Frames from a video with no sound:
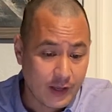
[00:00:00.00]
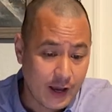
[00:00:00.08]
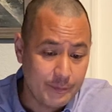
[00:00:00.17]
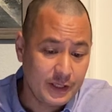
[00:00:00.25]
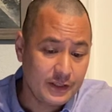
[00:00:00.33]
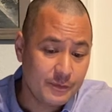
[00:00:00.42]

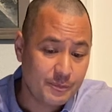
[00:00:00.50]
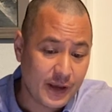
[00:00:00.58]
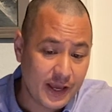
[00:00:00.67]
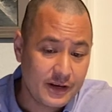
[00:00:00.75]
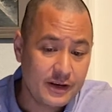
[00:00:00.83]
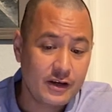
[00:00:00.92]
I mean,
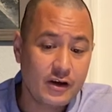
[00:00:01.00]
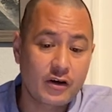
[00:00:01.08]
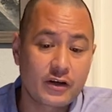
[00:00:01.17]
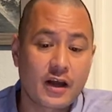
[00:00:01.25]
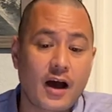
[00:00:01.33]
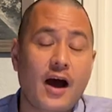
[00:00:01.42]
depending
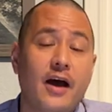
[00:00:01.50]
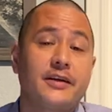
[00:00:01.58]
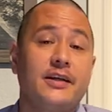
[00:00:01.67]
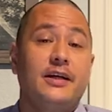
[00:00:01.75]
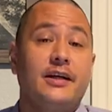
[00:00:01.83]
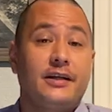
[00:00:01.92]
on
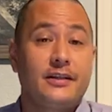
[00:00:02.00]
God